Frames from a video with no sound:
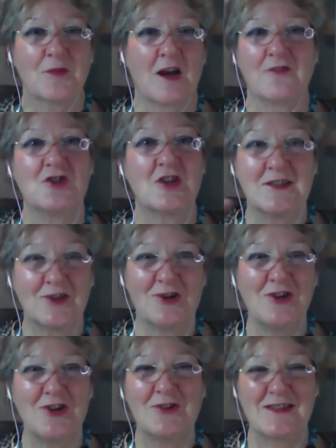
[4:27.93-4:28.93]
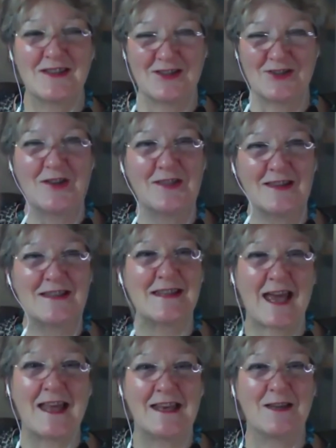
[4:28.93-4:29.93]
I've just got used to doing the
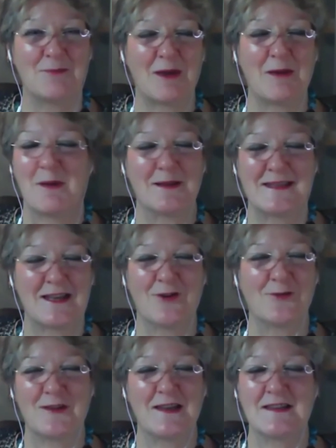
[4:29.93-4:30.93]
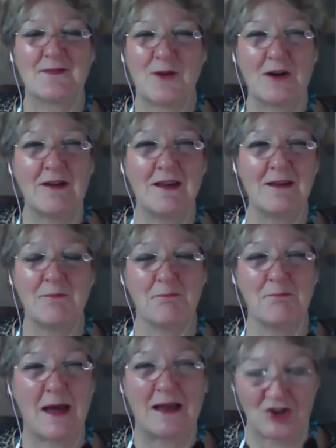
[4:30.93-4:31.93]
scanning bit myself, and it's very
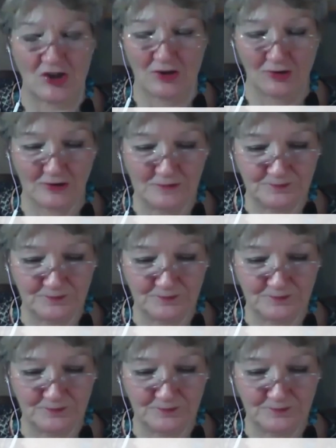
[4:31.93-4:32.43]
magical.